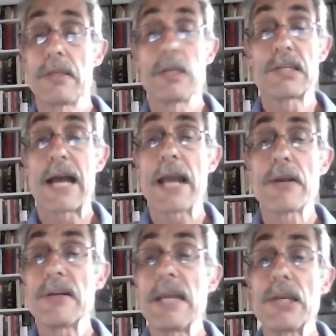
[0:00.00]
the
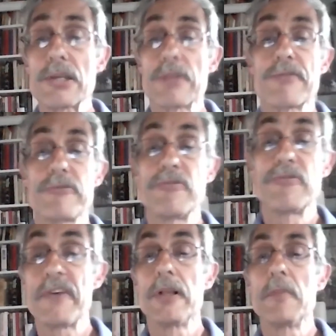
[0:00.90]
entire nation through
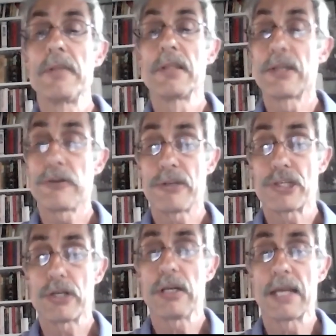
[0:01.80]
film and
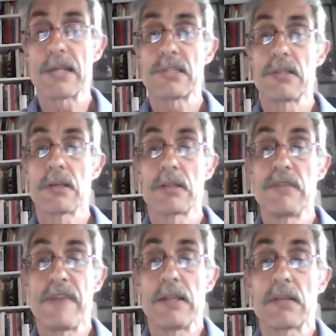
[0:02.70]
literature, as the
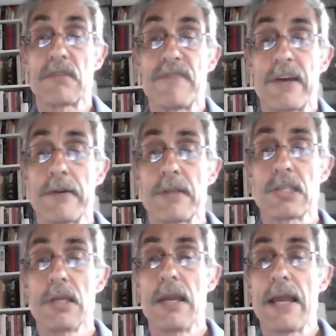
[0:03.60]
defeated Confederates